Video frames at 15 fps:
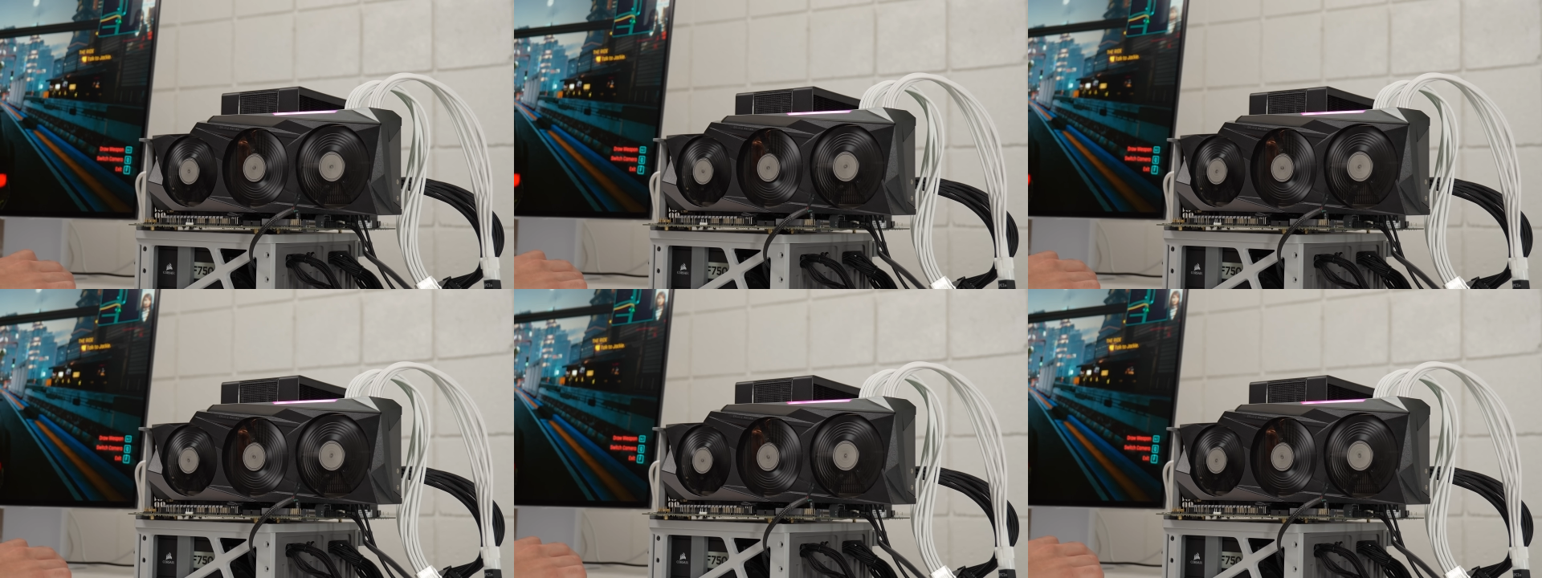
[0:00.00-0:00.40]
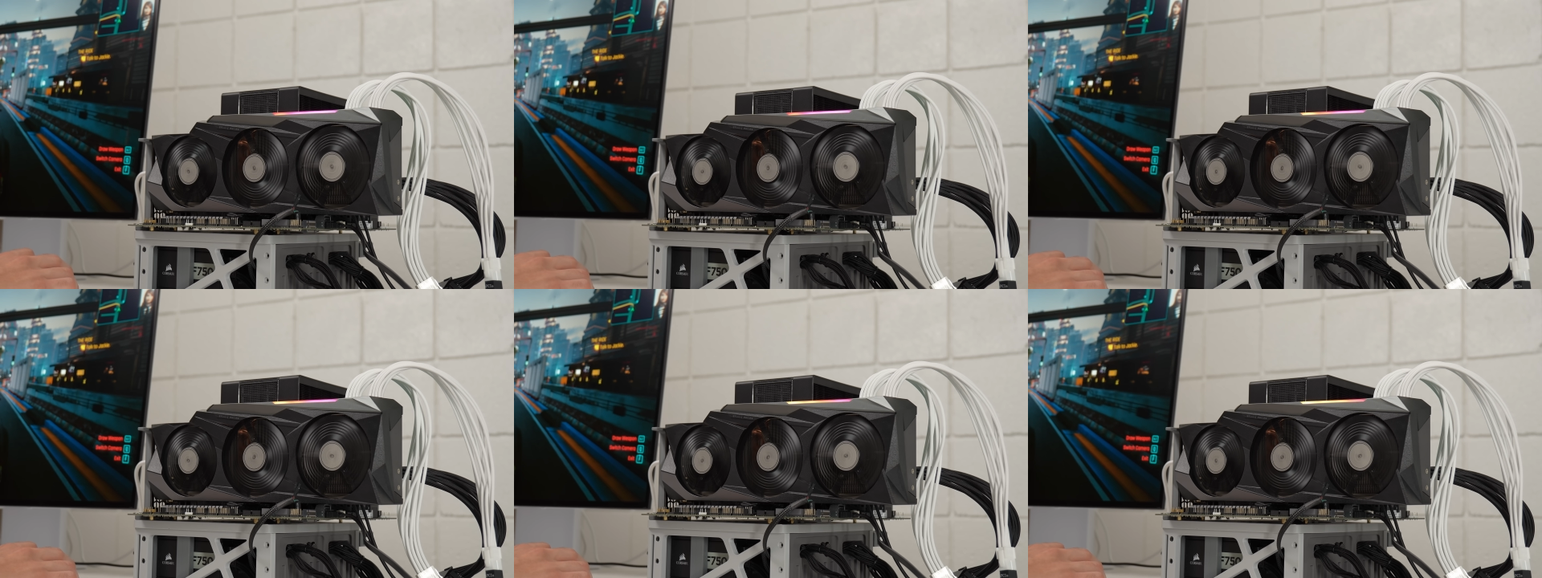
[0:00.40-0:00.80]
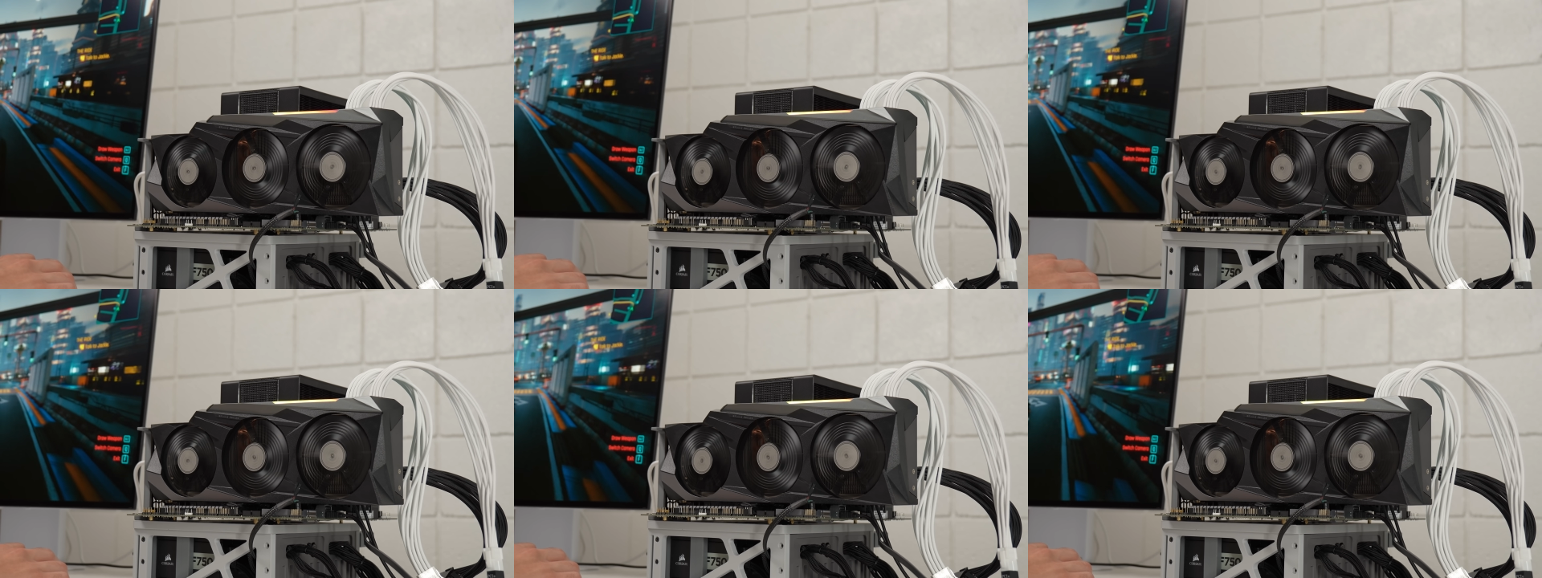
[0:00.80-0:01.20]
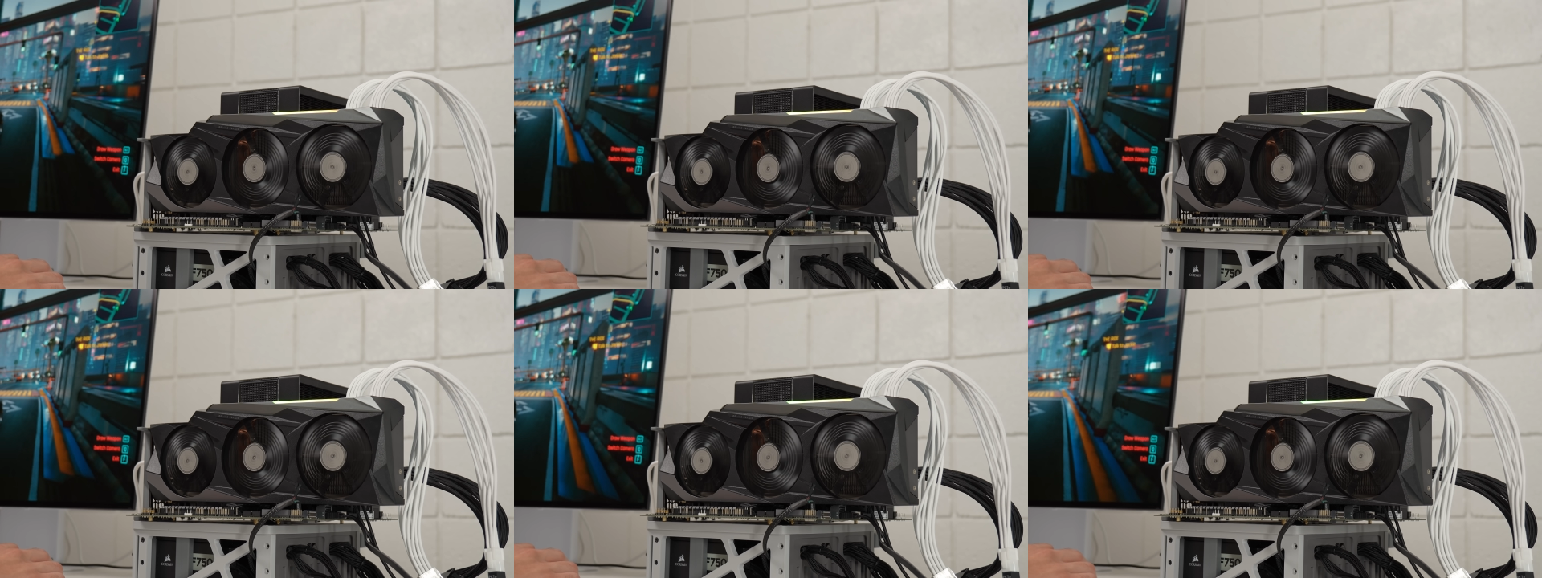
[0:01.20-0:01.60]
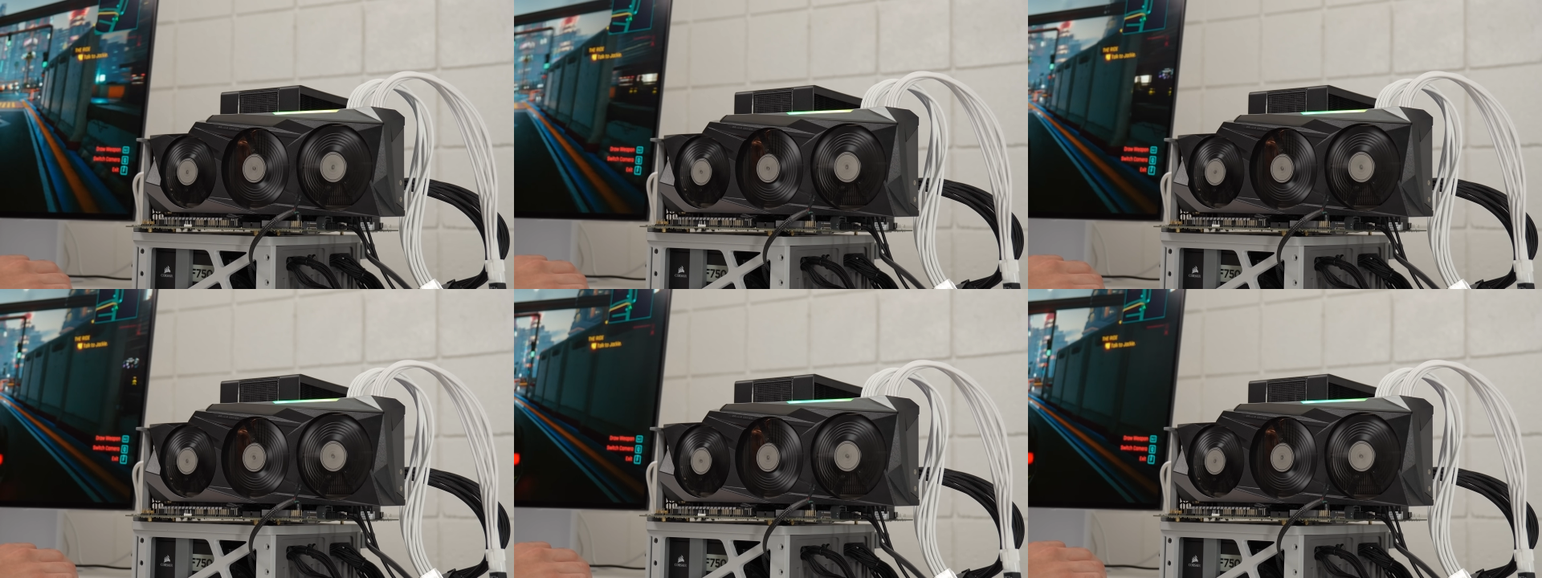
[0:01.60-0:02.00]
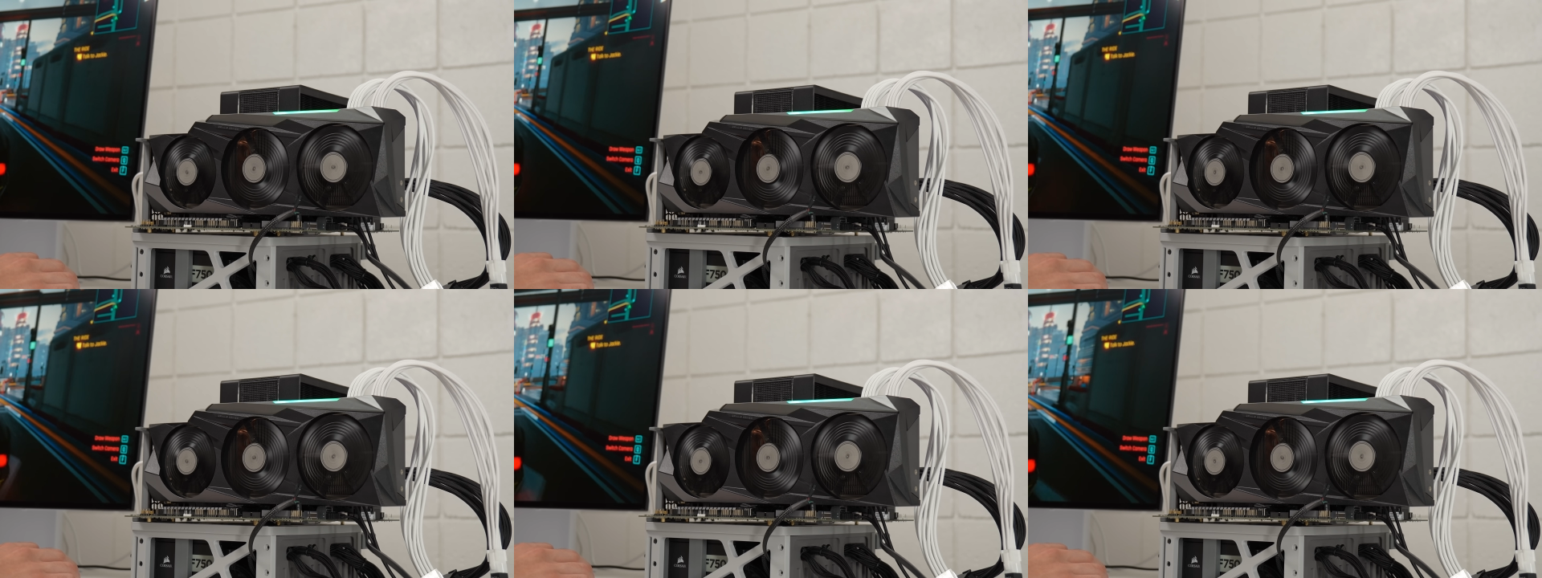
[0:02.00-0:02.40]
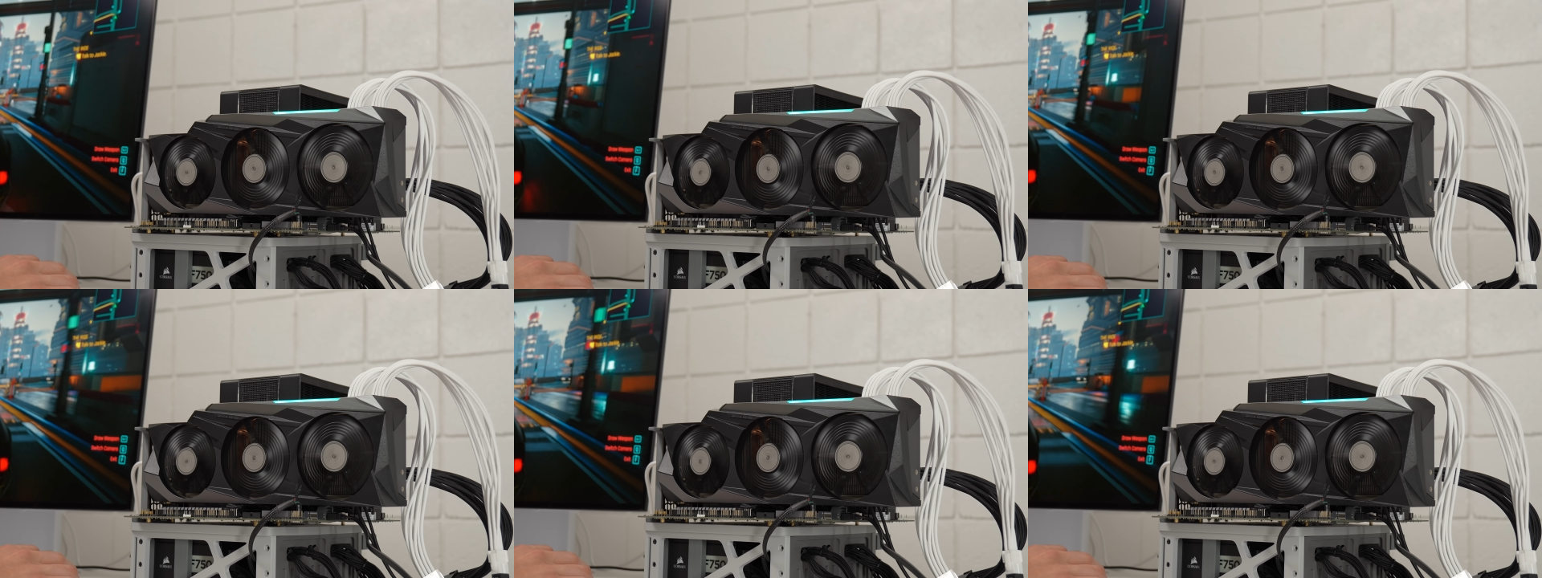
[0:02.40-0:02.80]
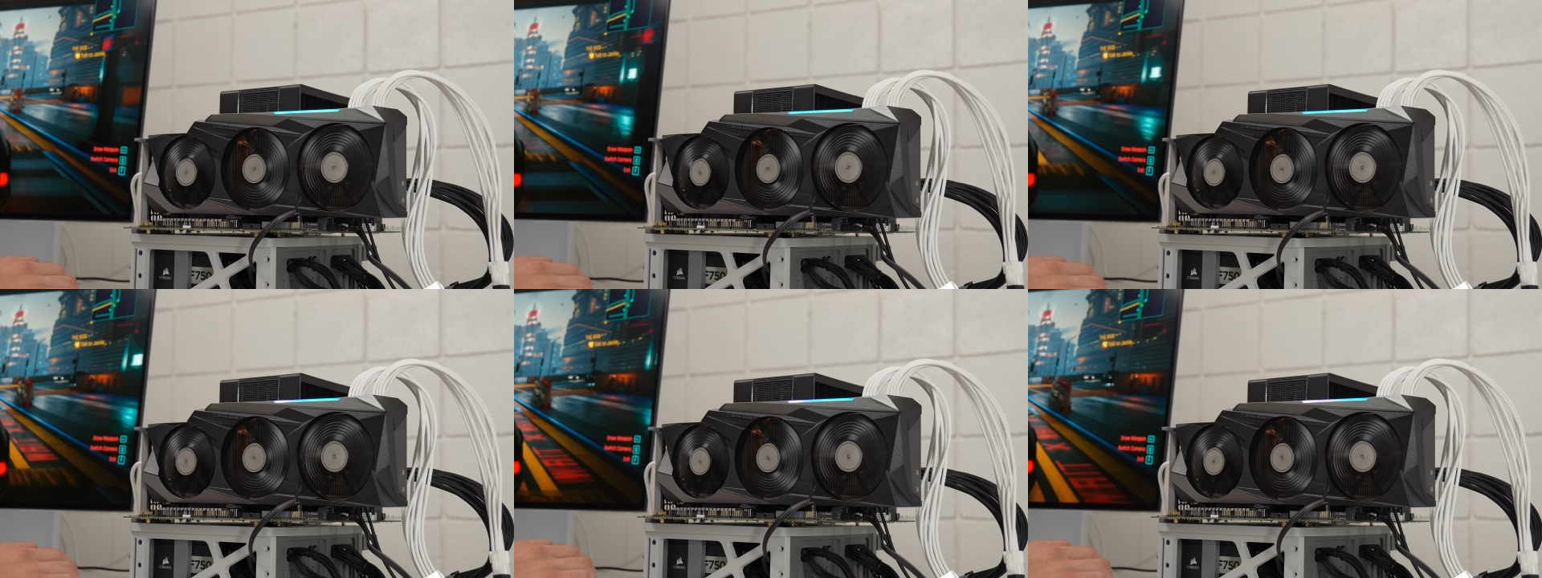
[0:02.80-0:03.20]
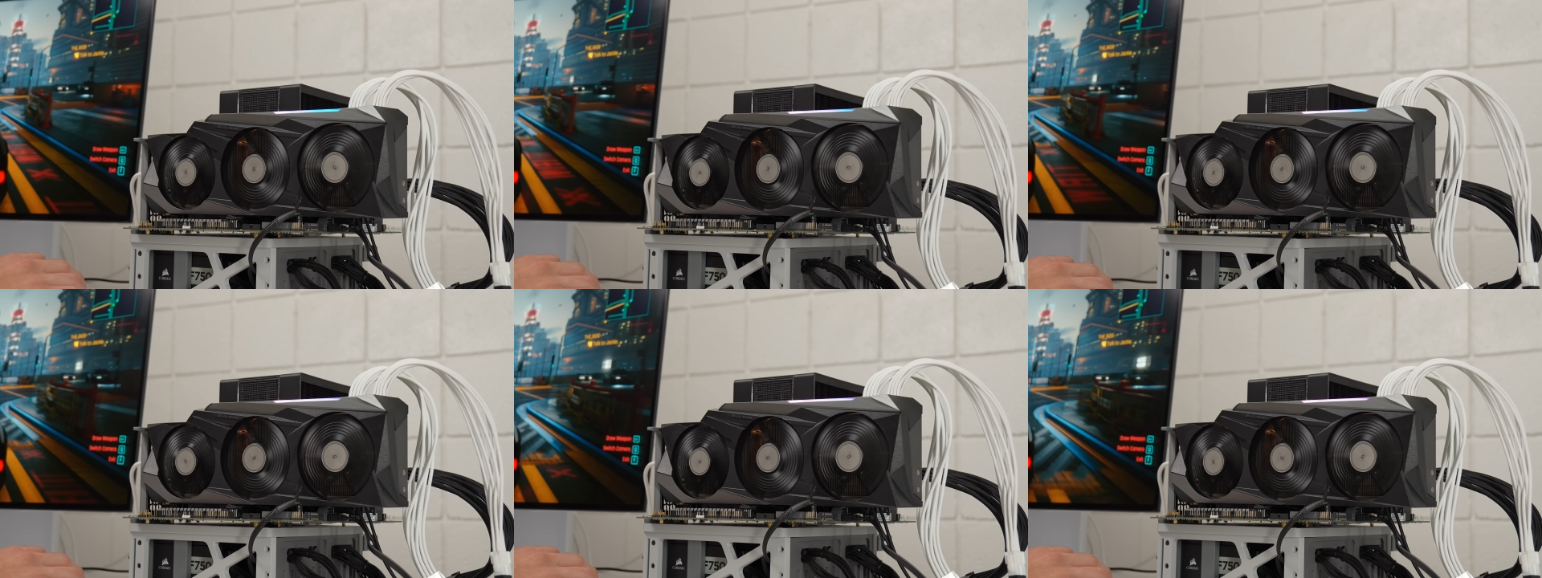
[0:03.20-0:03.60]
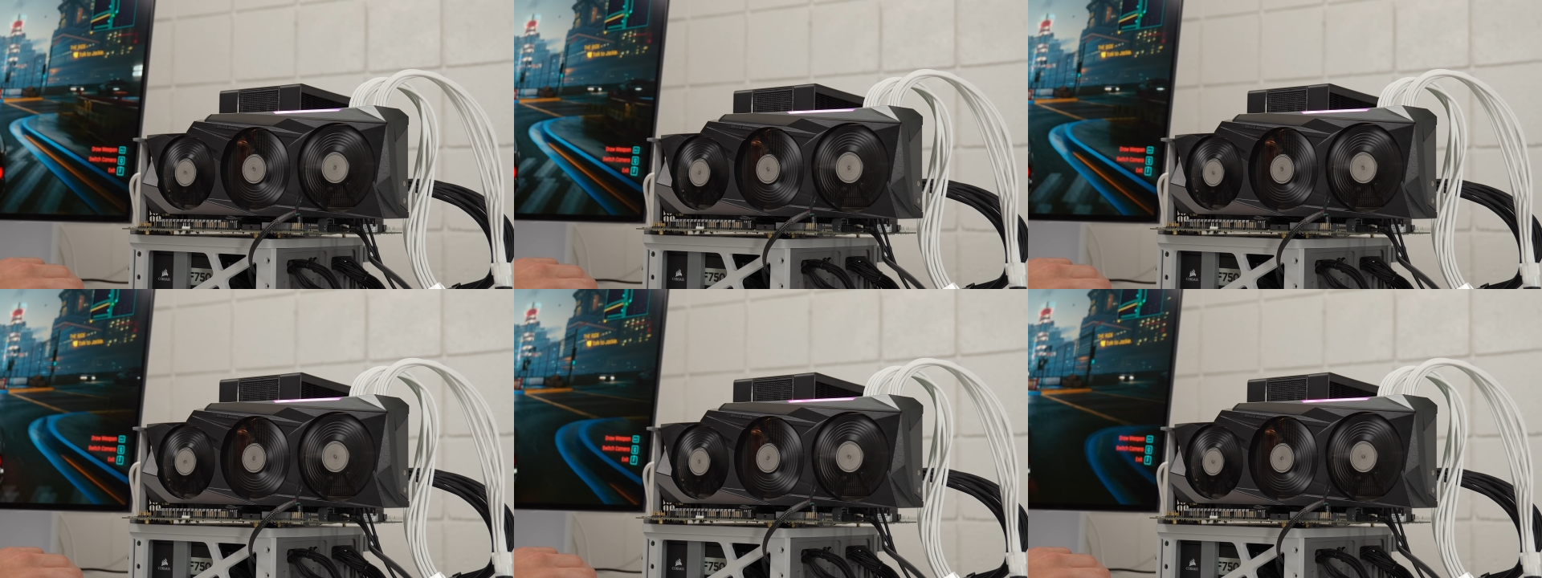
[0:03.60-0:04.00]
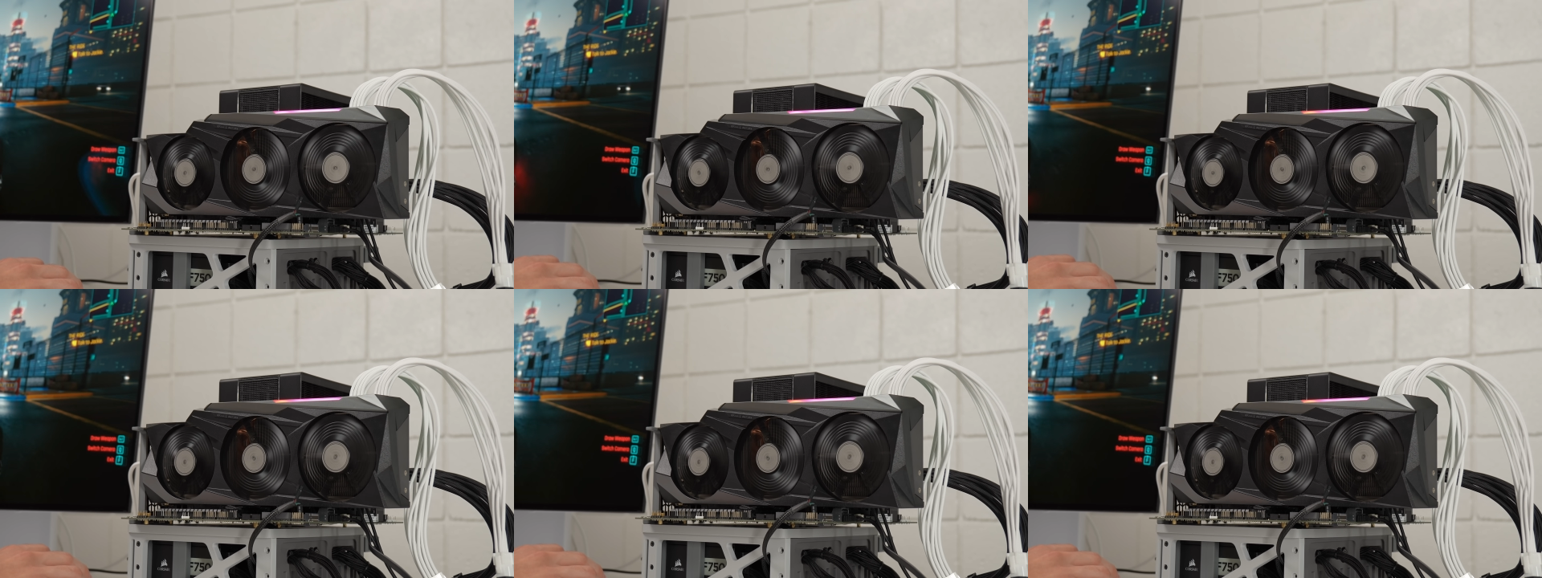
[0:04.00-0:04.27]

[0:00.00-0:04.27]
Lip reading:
[unreadable: no face in view]